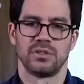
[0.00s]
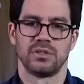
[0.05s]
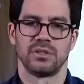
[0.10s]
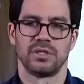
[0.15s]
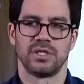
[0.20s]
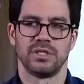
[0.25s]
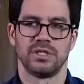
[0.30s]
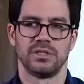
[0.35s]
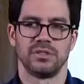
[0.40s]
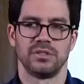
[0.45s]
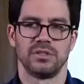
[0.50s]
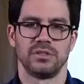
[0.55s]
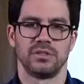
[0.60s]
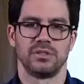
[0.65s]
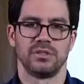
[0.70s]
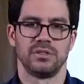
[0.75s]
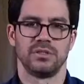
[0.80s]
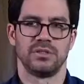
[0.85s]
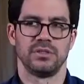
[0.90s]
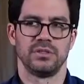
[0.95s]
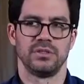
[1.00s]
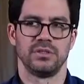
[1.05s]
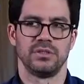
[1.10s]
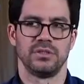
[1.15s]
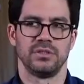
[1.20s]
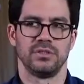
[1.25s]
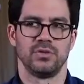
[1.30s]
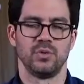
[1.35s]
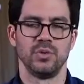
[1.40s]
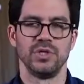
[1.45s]
All right.
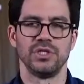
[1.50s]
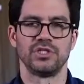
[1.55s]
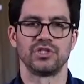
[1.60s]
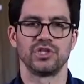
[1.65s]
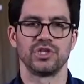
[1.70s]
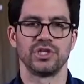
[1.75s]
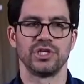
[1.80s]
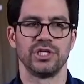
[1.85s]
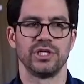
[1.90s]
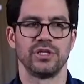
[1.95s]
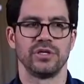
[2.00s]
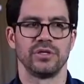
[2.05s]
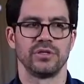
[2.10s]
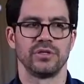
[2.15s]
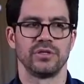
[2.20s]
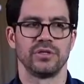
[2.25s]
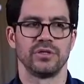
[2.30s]
Originally,